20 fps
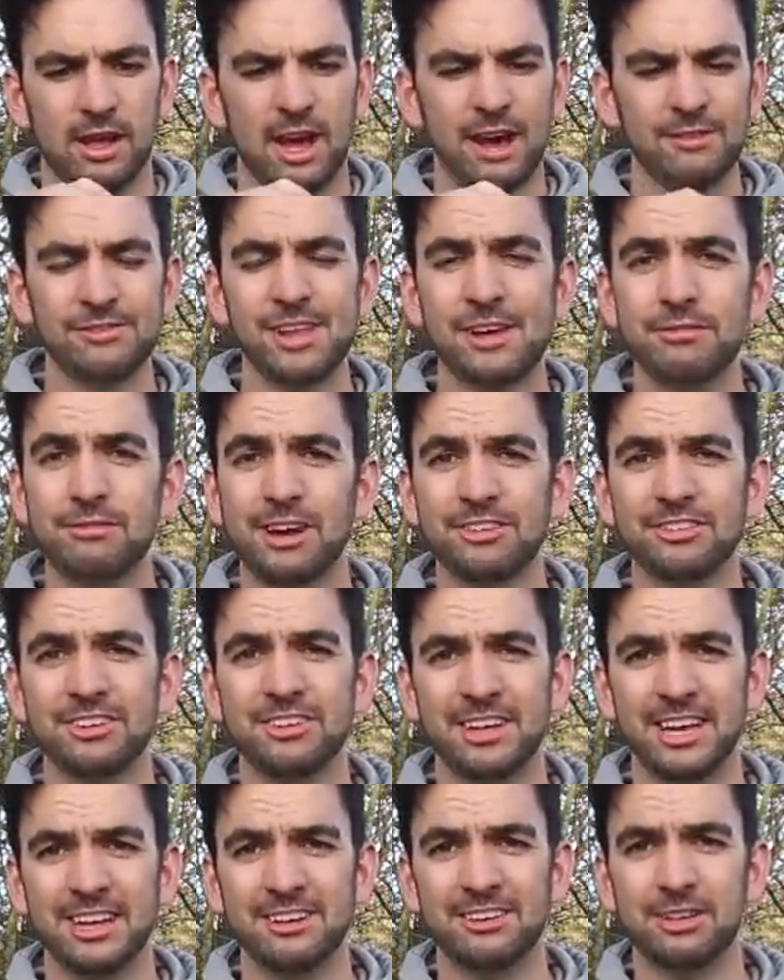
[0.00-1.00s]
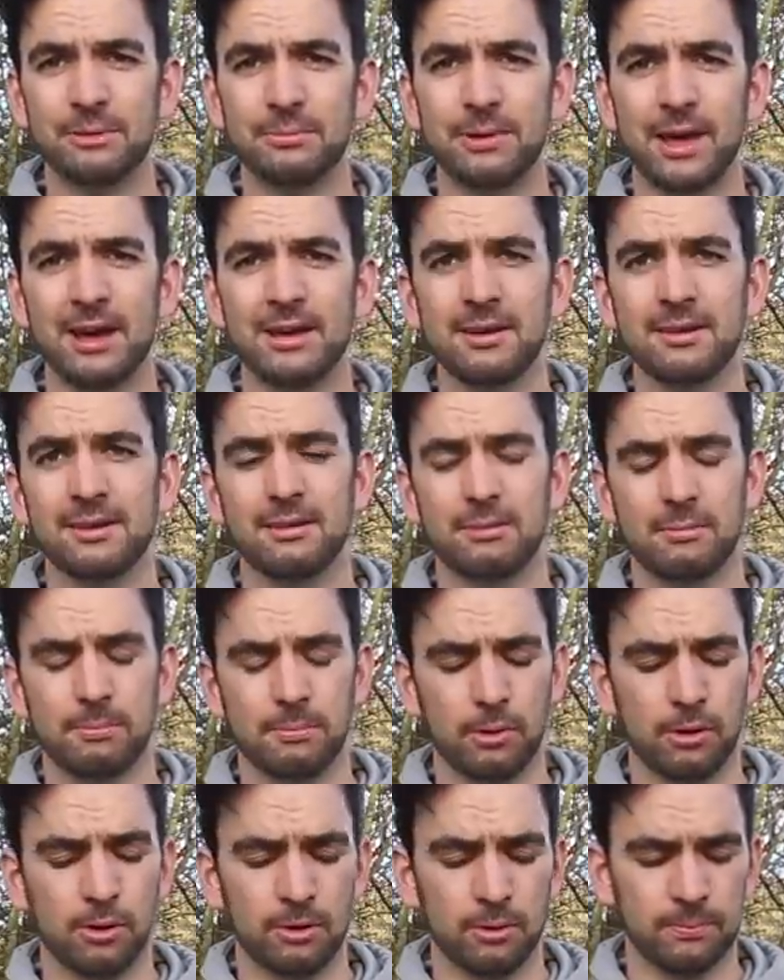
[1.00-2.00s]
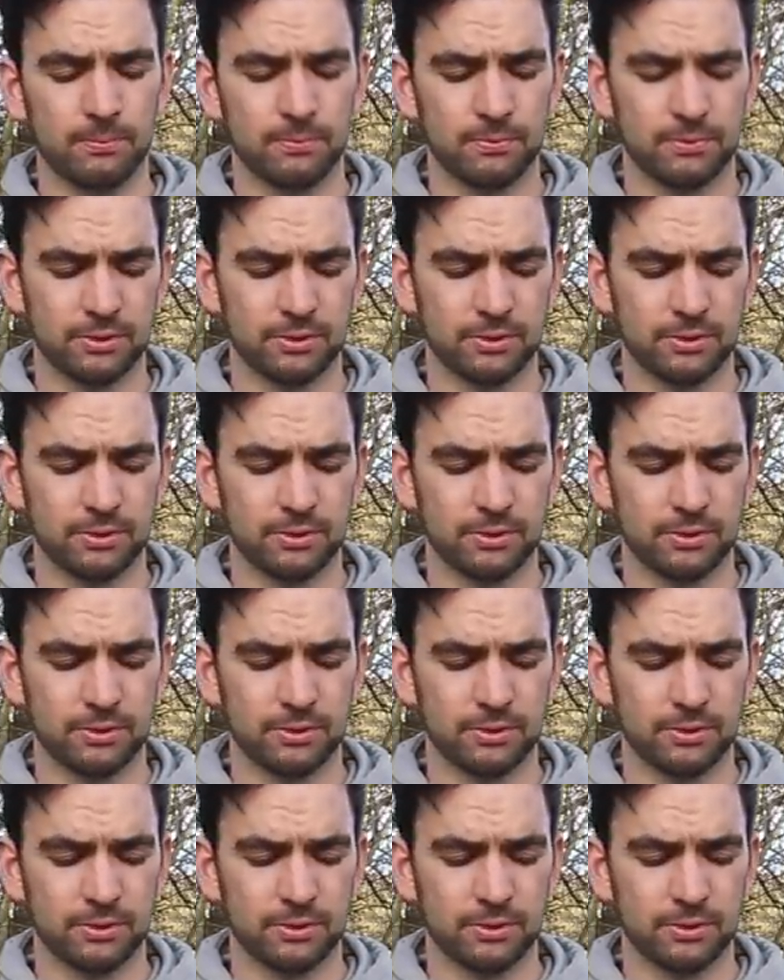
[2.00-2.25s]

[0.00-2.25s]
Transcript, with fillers: I've never actually needed them yet but